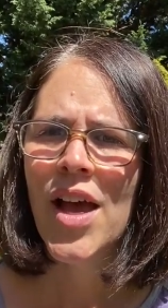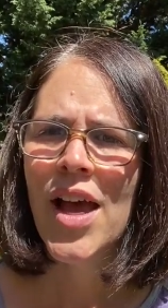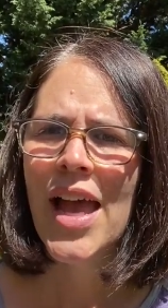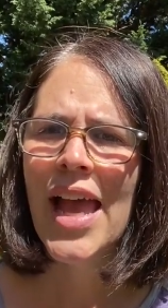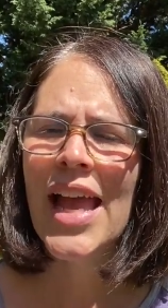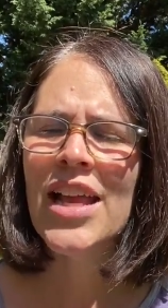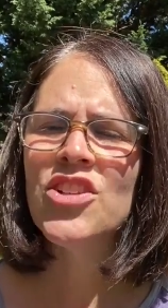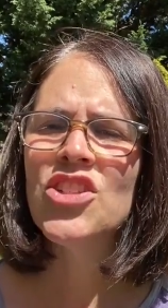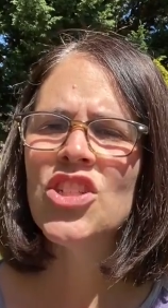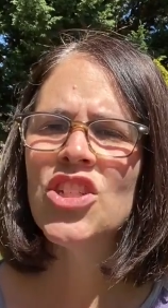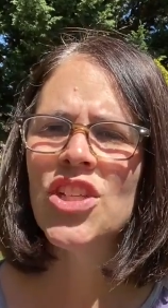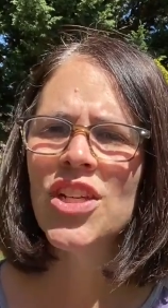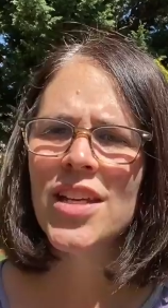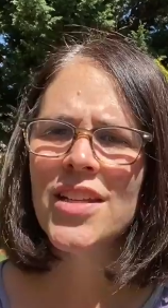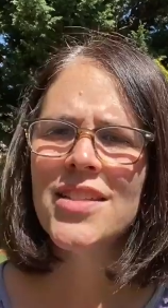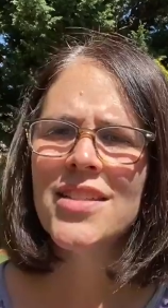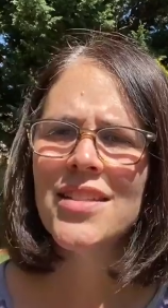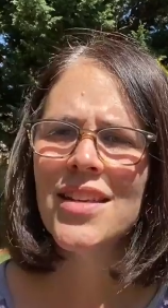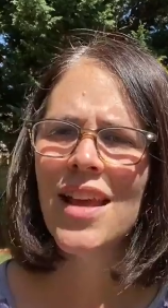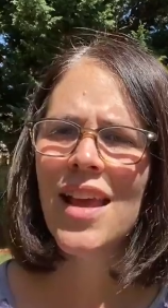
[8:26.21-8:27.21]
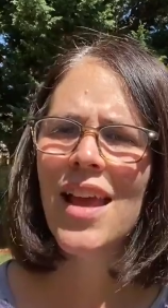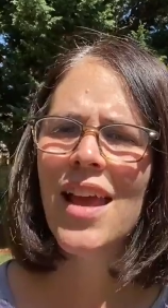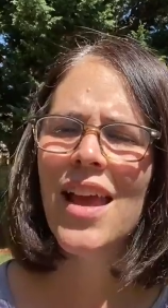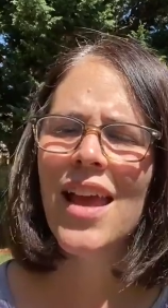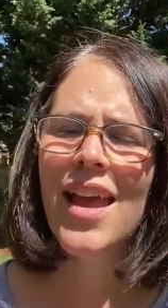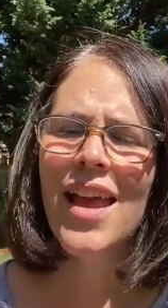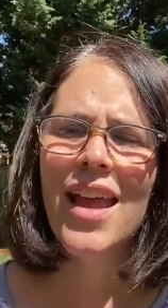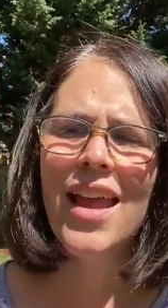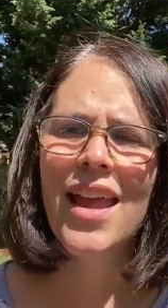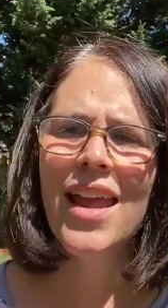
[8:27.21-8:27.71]
And just
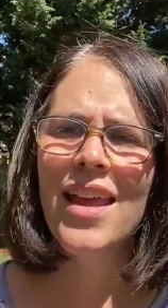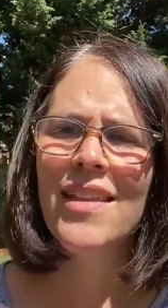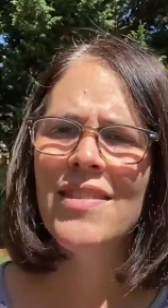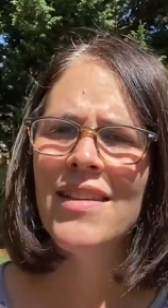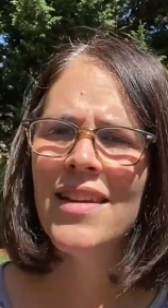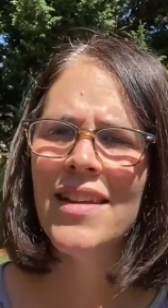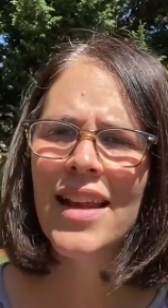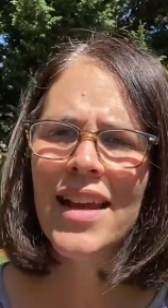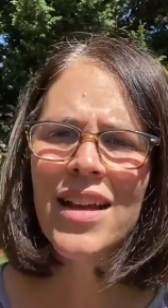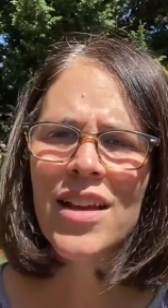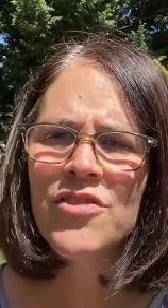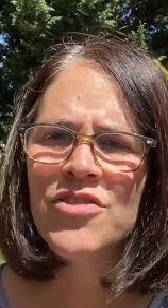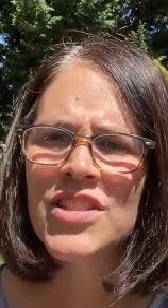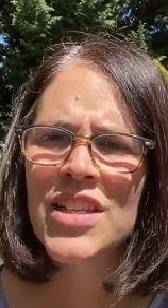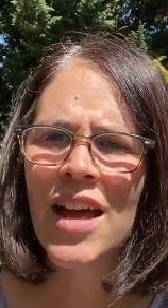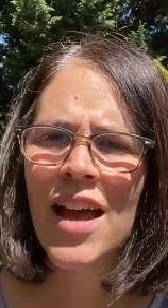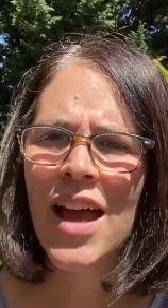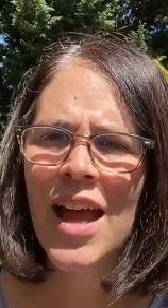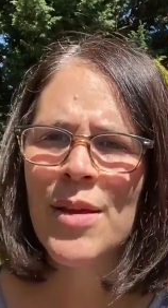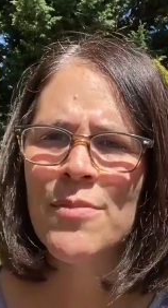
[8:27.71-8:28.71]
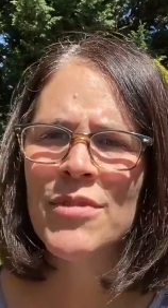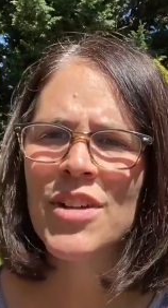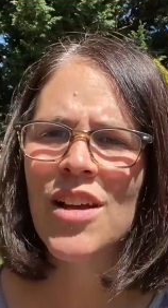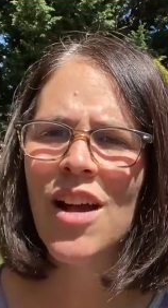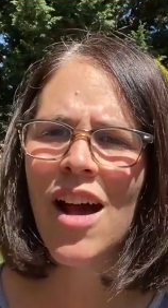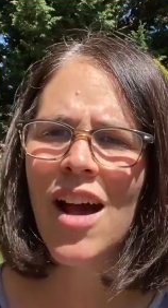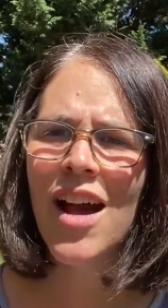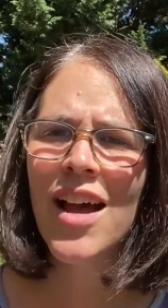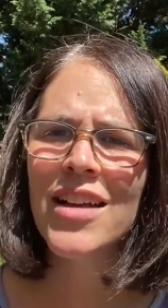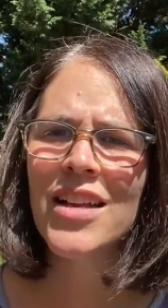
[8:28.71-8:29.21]
in the nick of time,
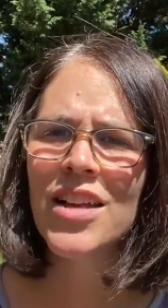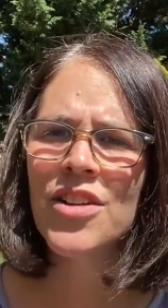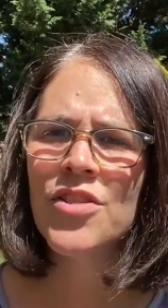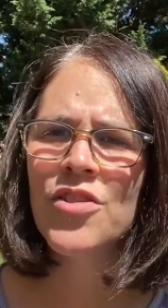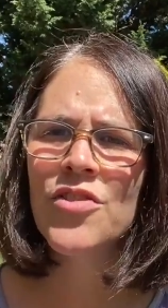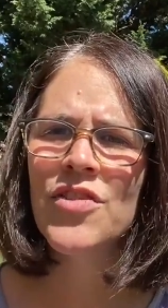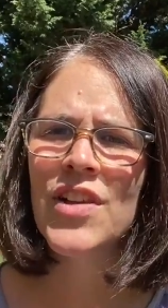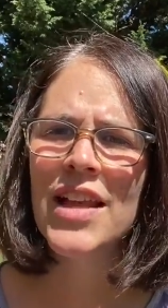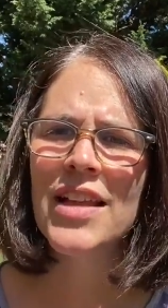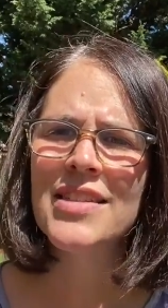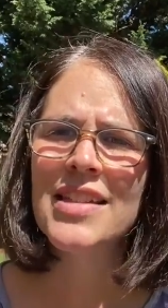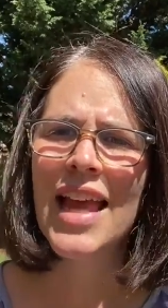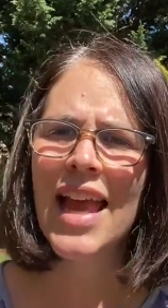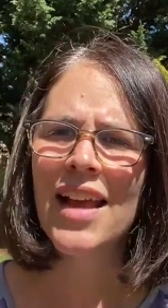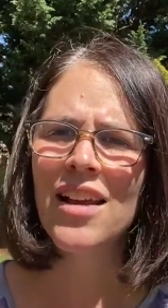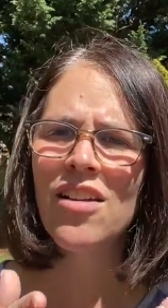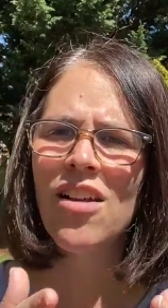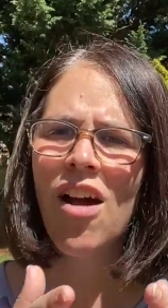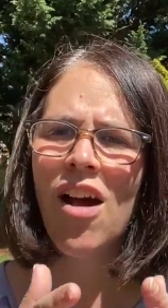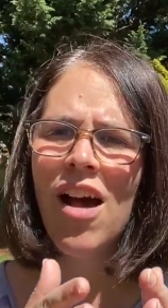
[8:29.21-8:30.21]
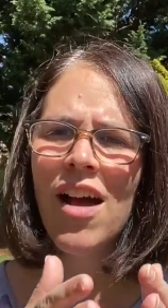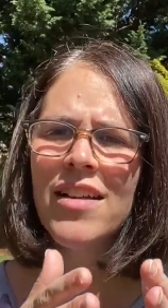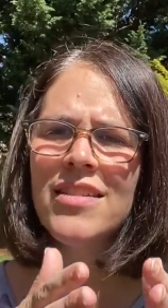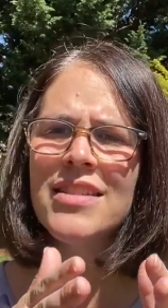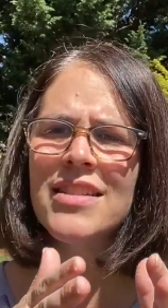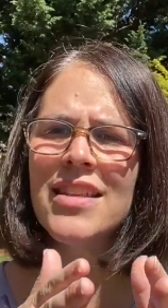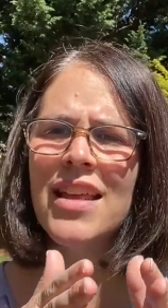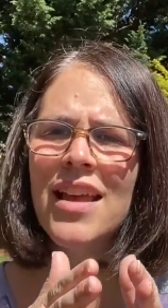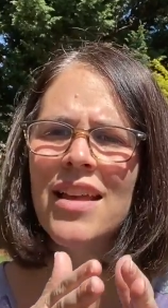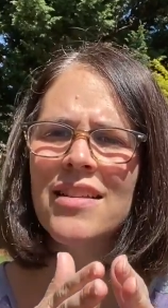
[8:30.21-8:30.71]
God intervenes, and God
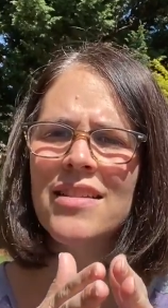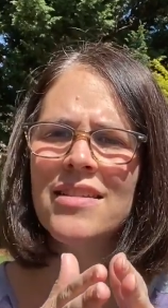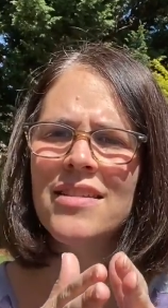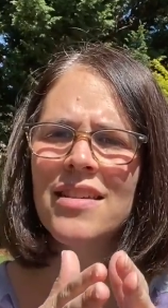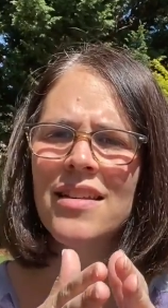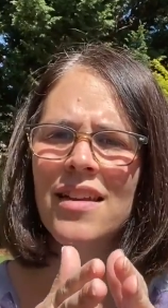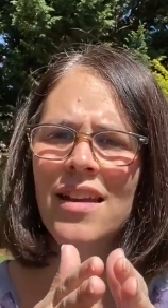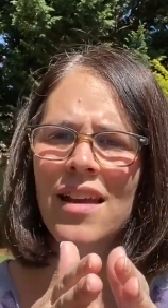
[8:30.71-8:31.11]
sends